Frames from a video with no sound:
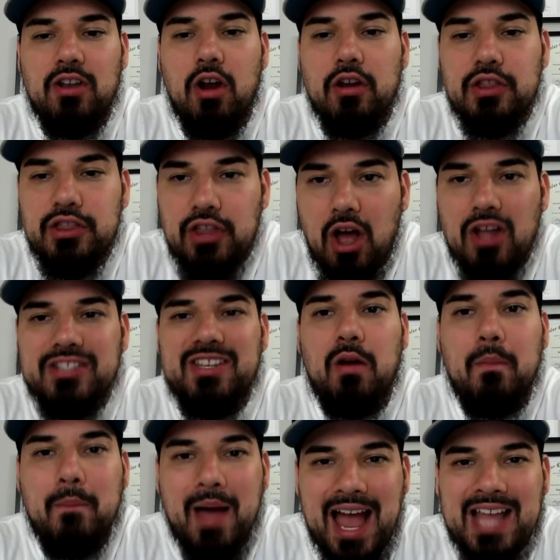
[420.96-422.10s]
our thoughts, our
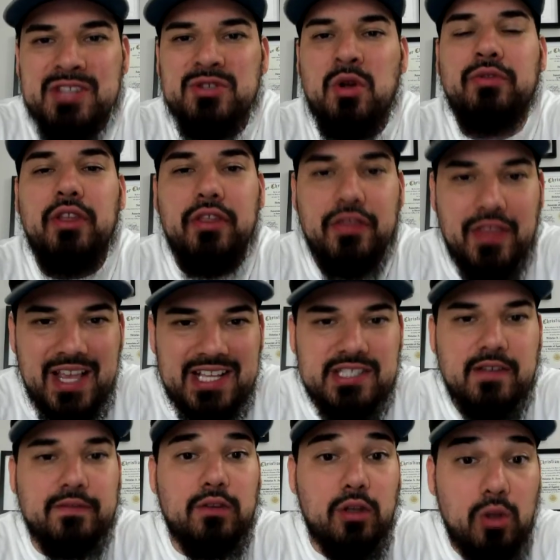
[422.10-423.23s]
minds on the things
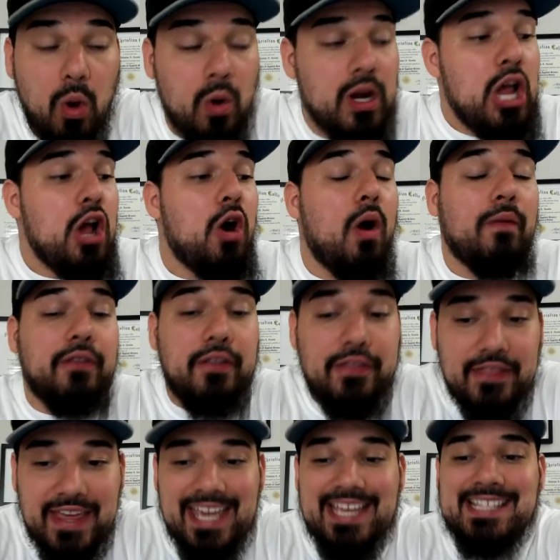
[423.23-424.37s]
of the Lord, on the
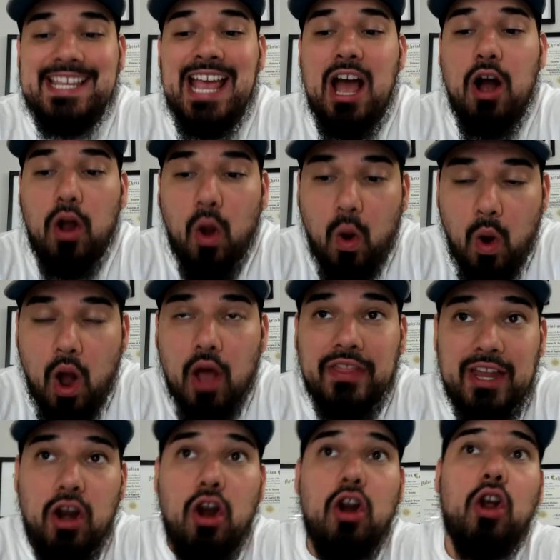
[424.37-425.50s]
things that
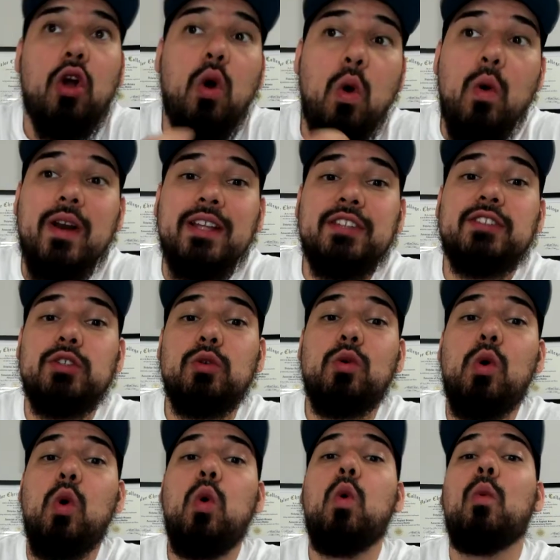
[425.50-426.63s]
are according to
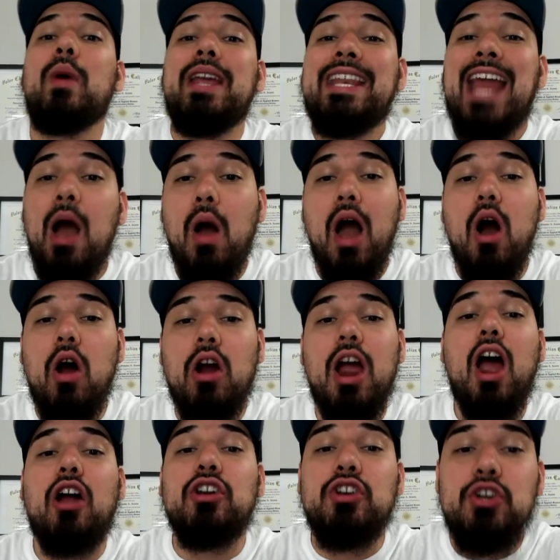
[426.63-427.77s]
who we now are,
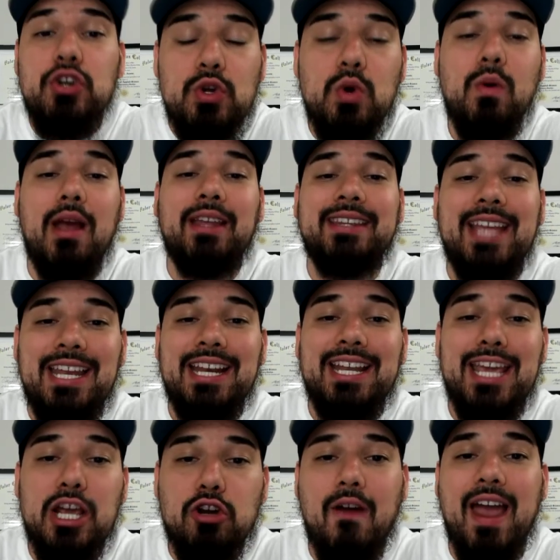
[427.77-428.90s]
our new identity in
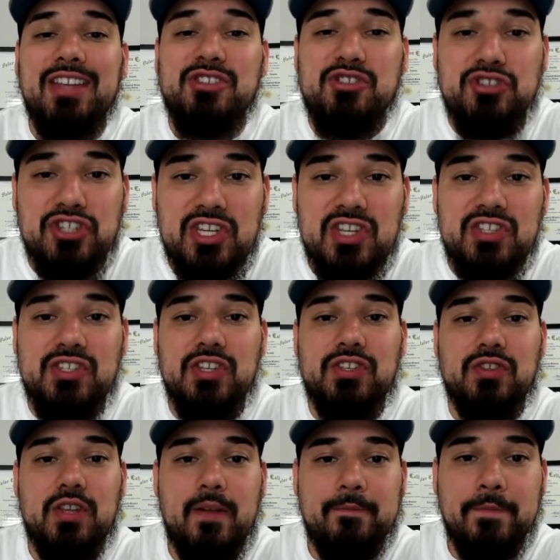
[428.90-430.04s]
Christ
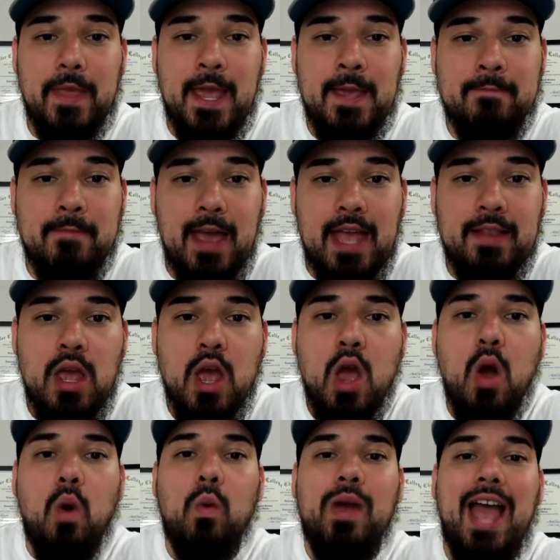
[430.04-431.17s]
Jesus. Amen.
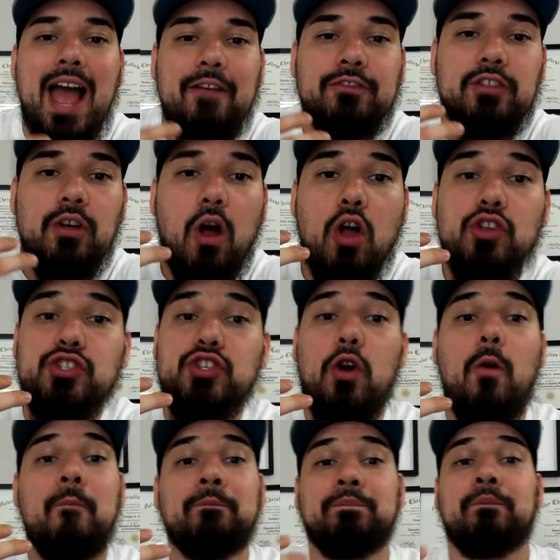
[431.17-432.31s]
We have to
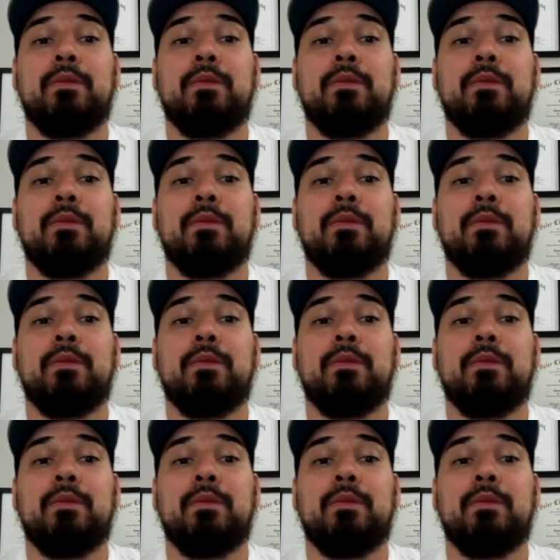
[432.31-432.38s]
also